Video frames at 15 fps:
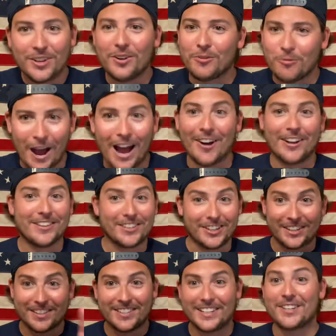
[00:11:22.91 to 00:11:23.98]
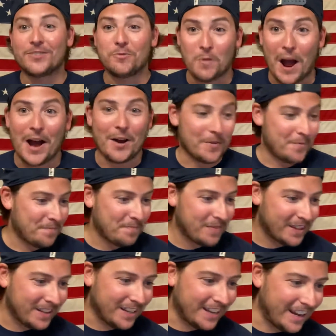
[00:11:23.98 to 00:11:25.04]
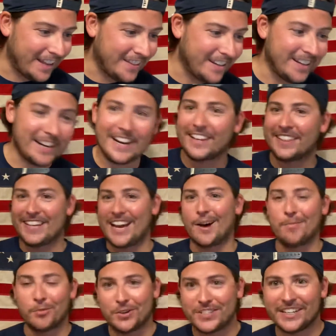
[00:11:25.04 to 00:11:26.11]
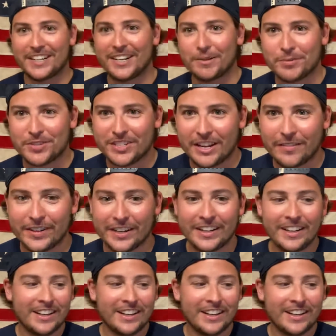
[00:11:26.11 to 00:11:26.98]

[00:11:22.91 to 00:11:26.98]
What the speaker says: Wow, that's all I can say is wow. And then I got the Cowboys in at number 7.